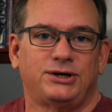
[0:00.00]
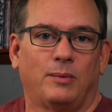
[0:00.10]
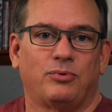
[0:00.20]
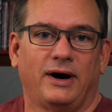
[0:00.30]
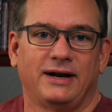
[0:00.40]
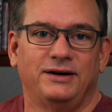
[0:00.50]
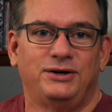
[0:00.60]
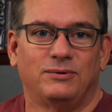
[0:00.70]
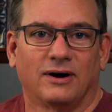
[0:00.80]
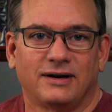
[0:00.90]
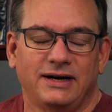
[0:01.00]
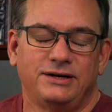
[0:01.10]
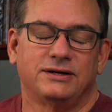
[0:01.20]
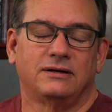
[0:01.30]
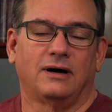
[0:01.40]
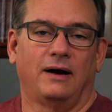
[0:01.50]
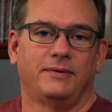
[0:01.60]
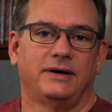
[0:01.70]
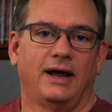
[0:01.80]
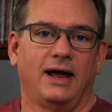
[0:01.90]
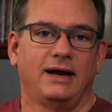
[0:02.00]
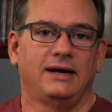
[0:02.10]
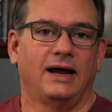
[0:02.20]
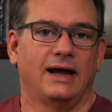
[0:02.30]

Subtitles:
jump right into our teaching time today.